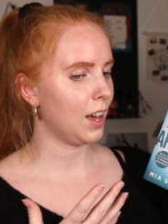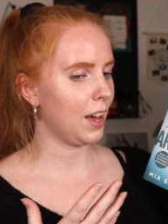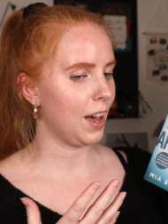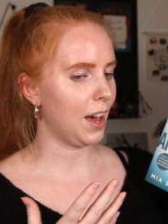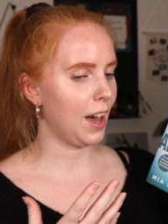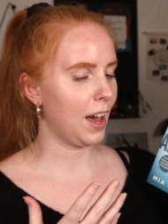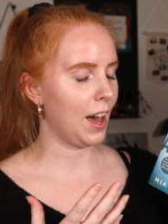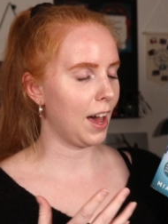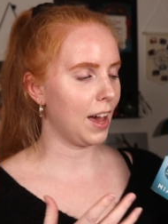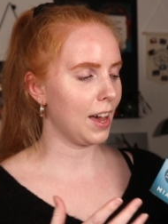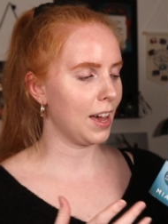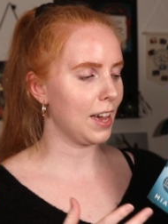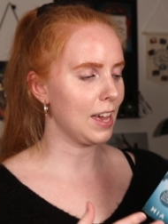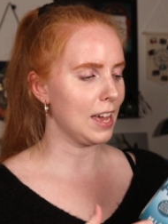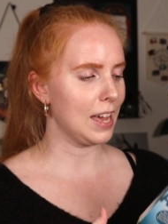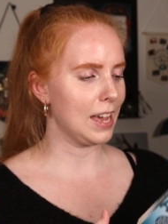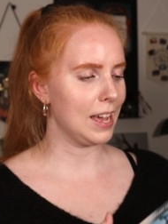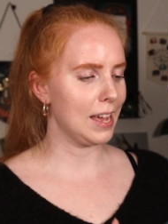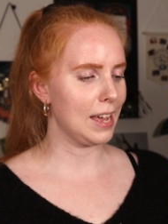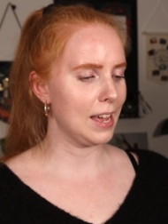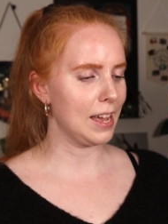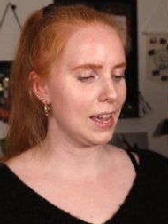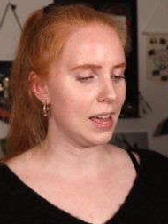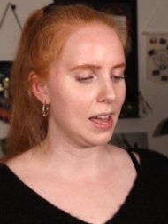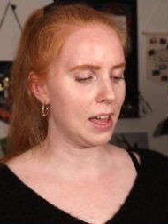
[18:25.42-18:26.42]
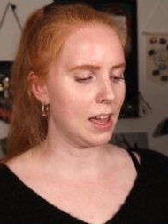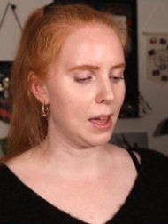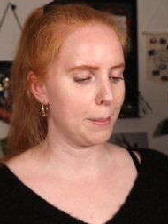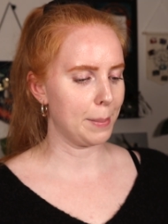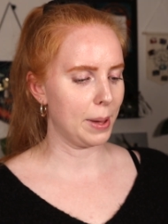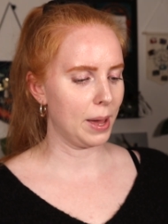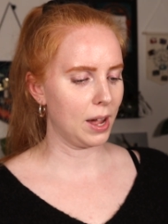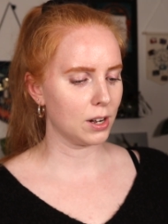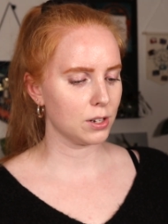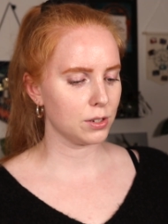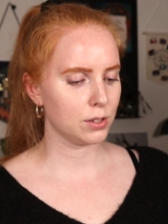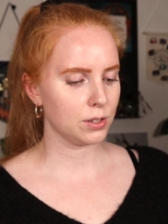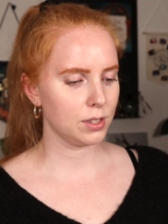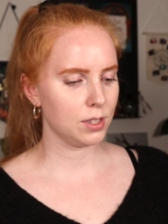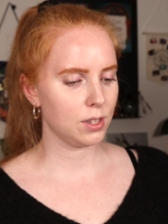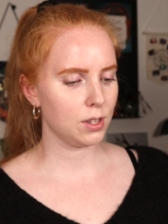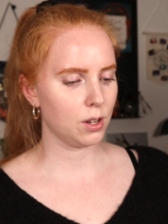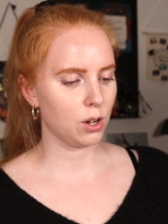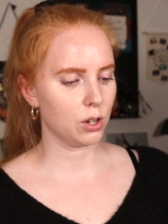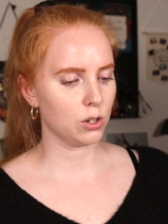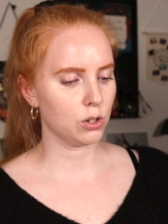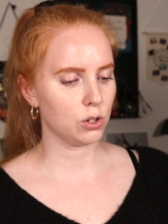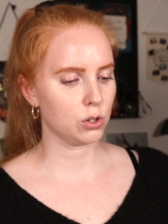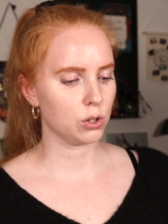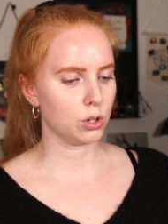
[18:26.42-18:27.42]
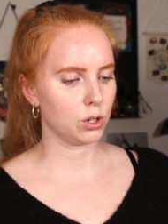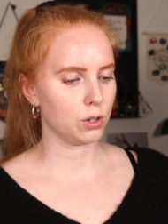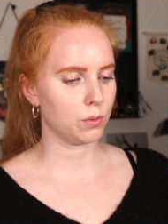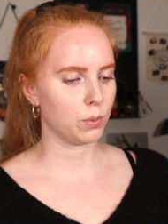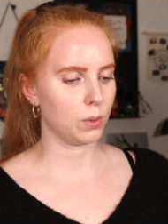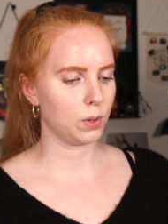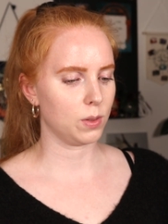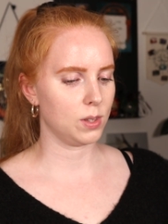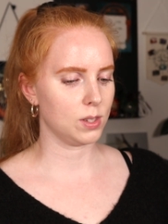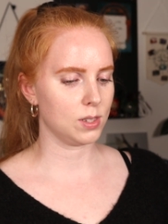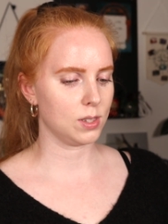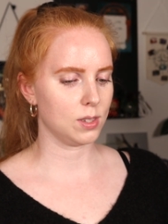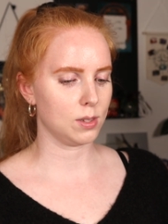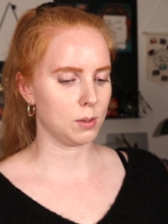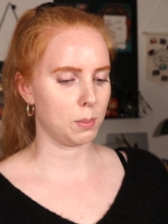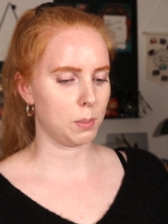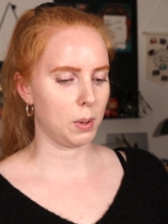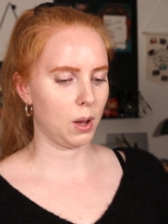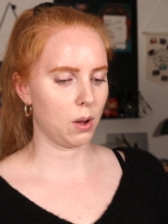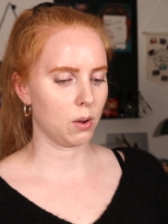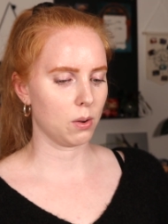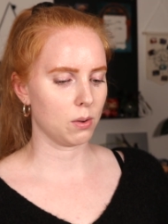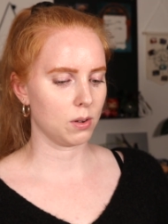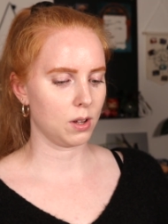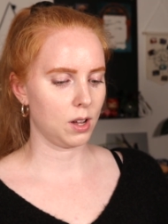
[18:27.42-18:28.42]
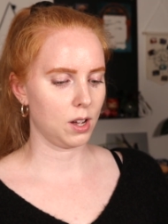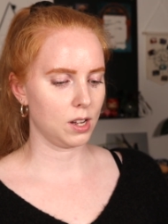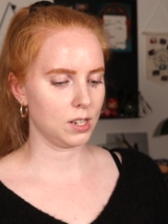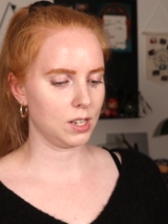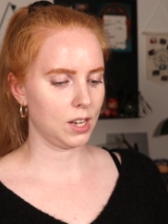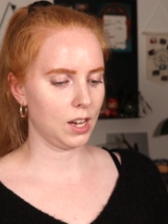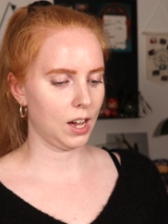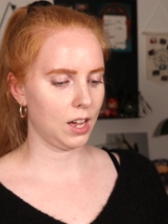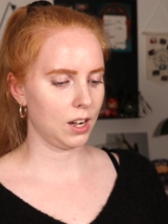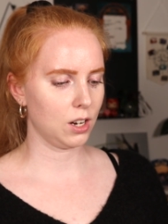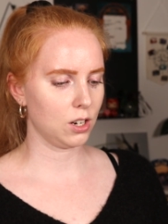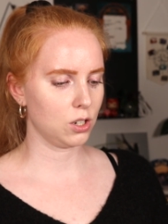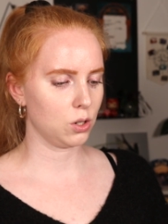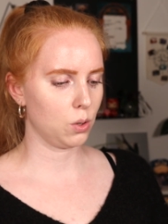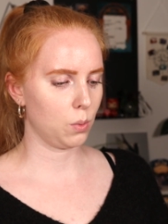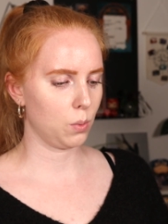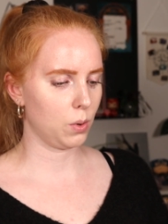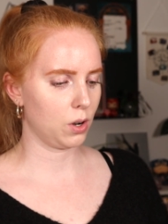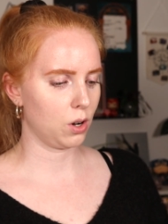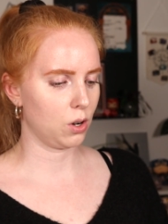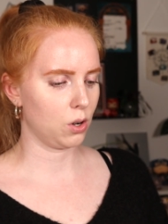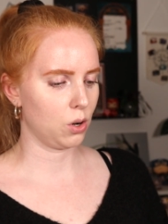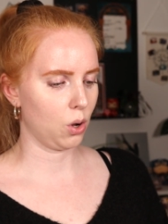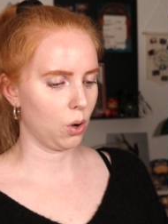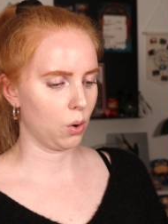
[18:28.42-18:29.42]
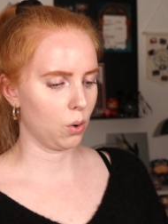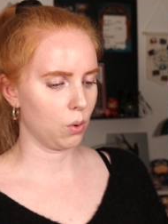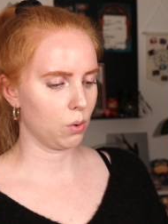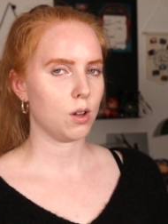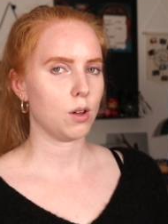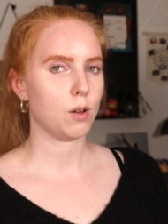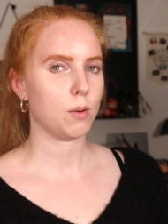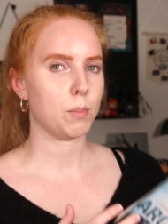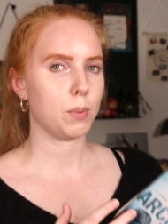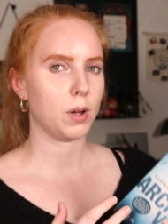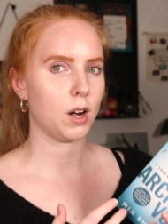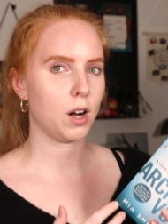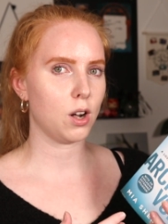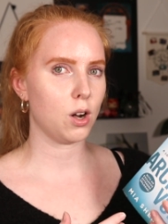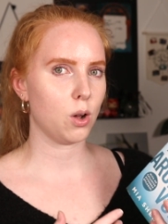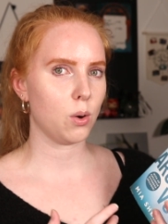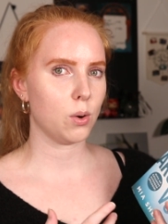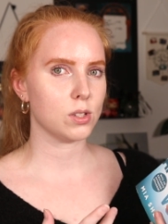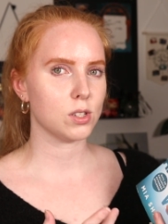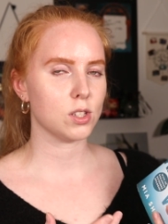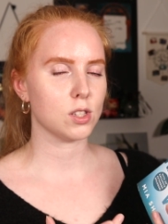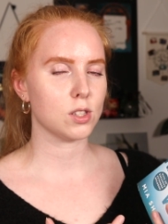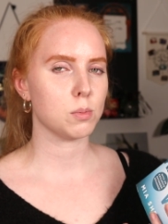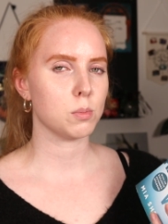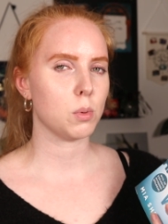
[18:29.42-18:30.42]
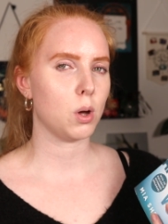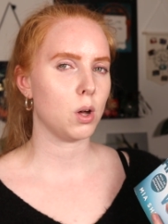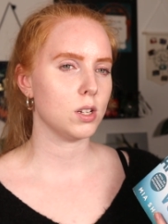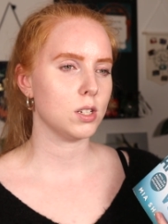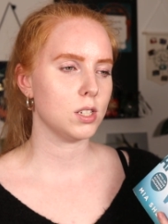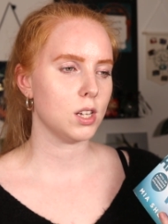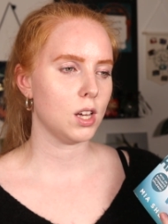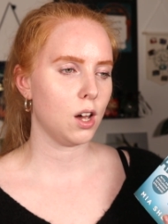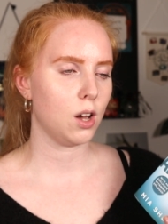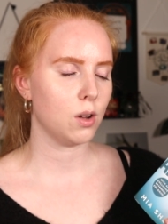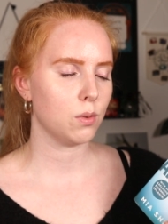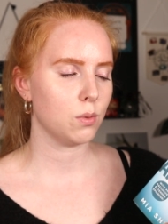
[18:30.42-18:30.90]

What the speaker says: I am actually unsure of what this is about. I kind of don't want to know, but I know it's a small town